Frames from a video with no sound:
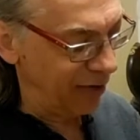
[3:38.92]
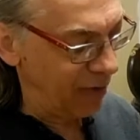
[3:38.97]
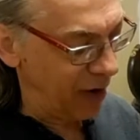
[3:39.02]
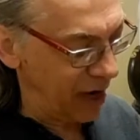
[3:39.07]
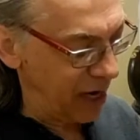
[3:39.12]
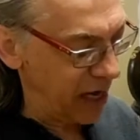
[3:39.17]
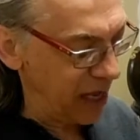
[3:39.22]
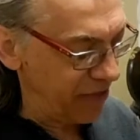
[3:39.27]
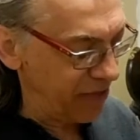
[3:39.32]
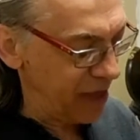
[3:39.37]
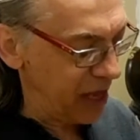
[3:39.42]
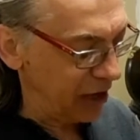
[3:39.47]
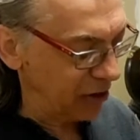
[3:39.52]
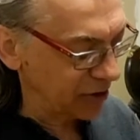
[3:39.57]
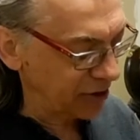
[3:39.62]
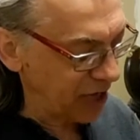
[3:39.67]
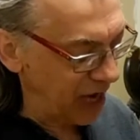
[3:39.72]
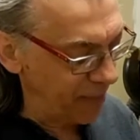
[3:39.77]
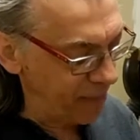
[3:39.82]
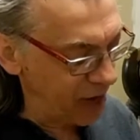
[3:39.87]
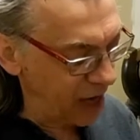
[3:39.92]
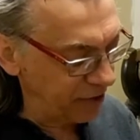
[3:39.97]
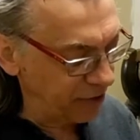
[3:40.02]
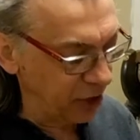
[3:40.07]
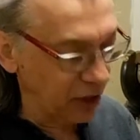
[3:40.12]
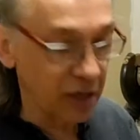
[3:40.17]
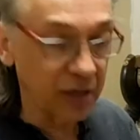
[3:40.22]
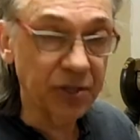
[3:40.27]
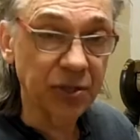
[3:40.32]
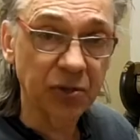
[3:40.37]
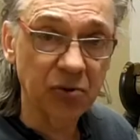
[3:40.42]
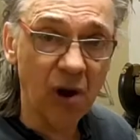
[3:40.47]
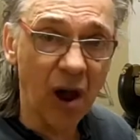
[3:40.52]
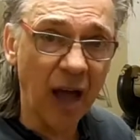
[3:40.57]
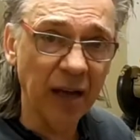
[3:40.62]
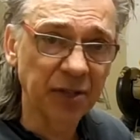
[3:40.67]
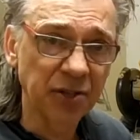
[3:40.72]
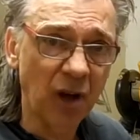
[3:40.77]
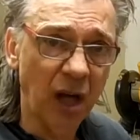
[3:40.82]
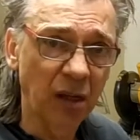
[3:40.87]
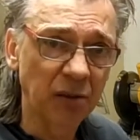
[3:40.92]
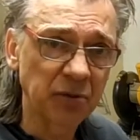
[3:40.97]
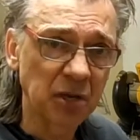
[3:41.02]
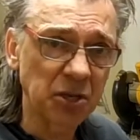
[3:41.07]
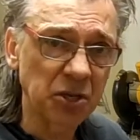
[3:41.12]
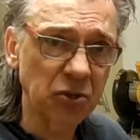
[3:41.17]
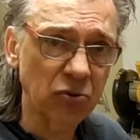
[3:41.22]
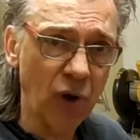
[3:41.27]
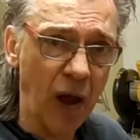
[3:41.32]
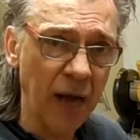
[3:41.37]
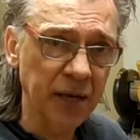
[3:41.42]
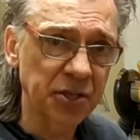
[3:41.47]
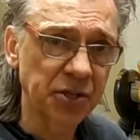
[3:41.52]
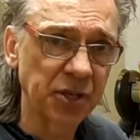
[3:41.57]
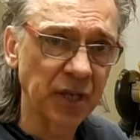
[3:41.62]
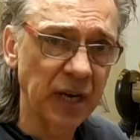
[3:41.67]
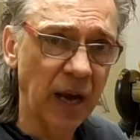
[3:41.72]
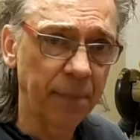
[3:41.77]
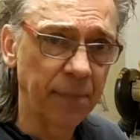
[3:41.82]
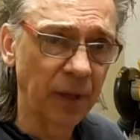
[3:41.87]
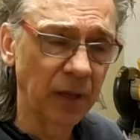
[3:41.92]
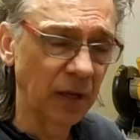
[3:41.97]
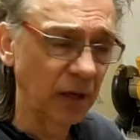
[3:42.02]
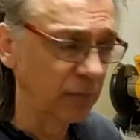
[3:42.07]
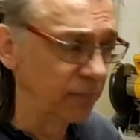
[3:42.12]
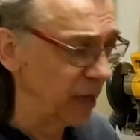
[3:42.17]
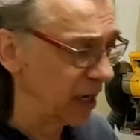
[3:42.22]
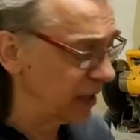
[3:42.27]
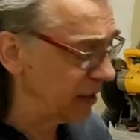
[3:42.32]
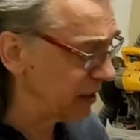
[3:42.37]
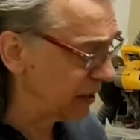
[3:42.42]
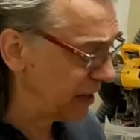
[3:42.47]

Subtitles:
don't want to hit the outside, but I took a scratch awl and just scratched it up a little bit.